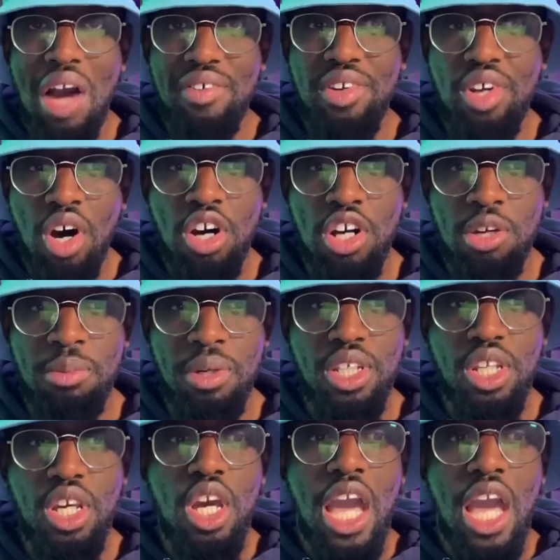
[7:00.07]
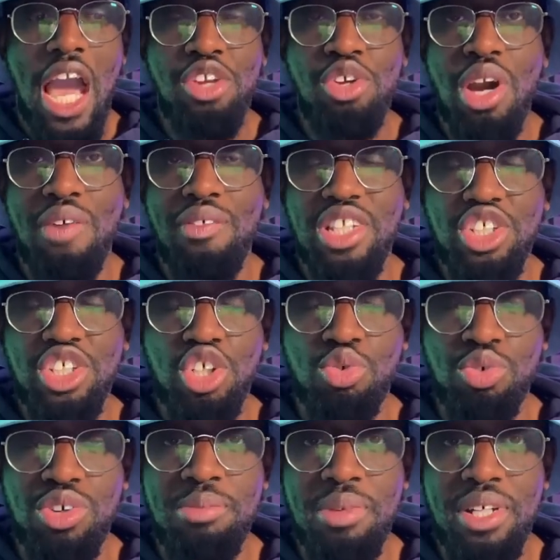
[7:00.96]
an argument and you have a
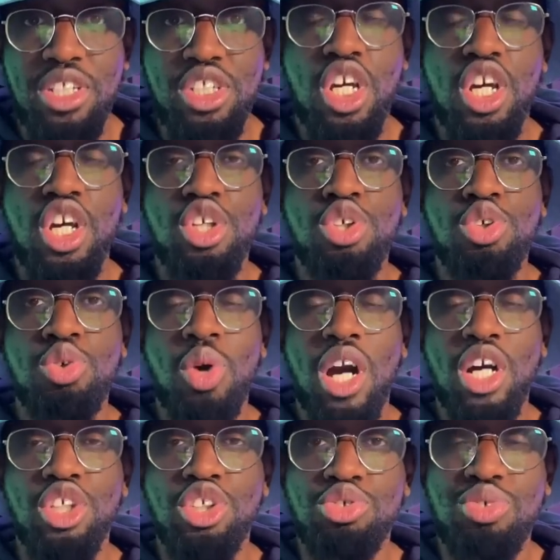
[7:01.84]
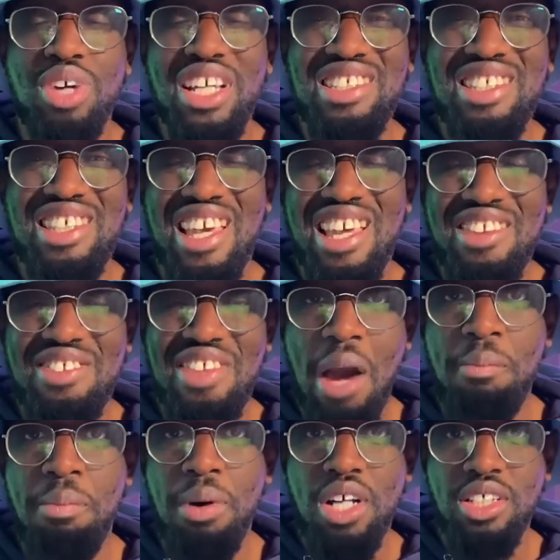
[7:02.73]
disagreement, you address
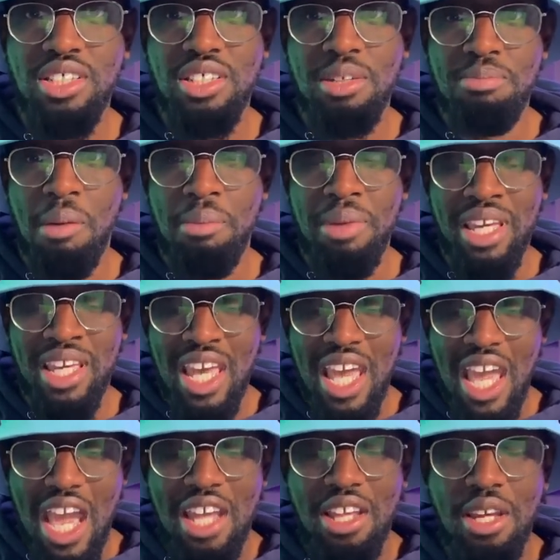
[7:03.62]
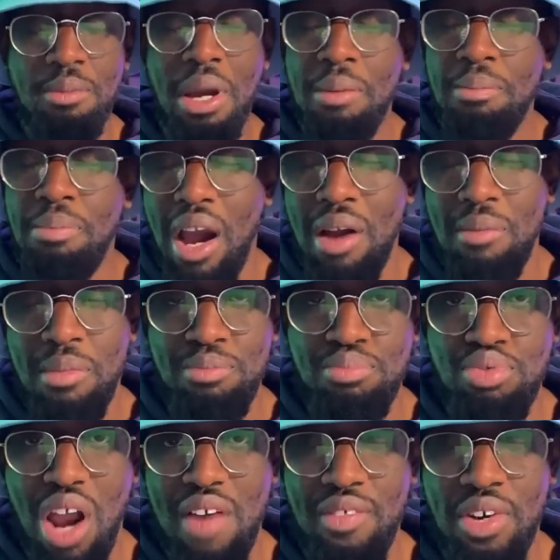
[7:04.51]
that person in public, in
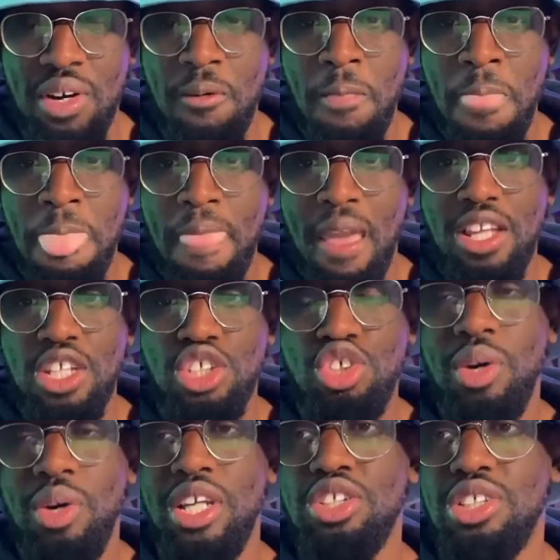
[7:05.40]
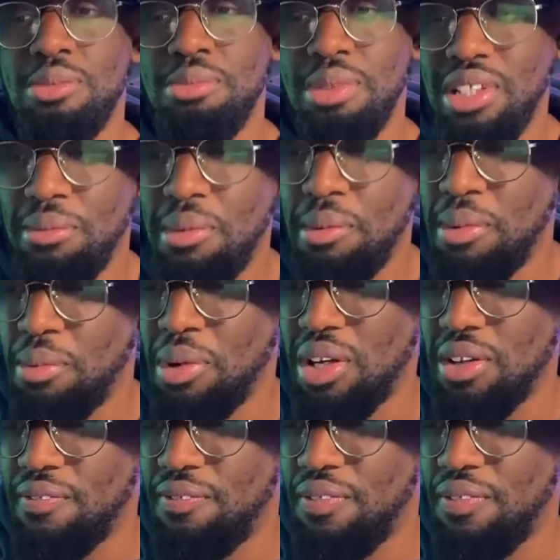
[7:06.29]
private. And it's so interesting because I remember one of the